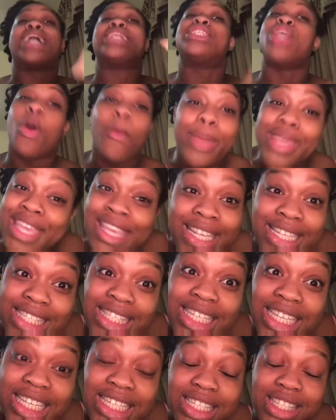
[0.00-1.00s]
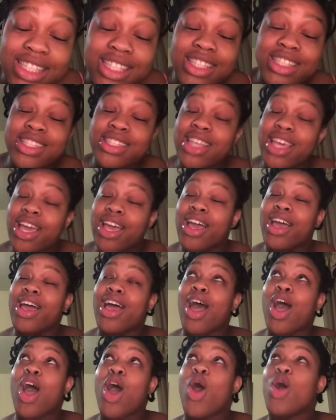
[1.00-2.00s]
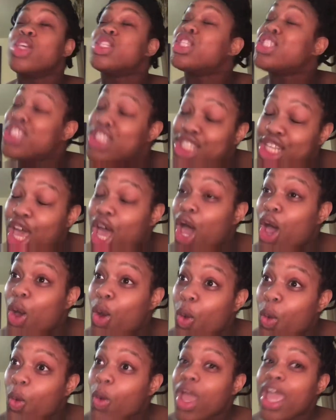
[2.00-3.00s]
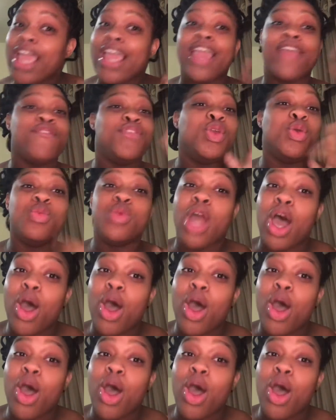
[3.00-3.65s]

your business. So if you know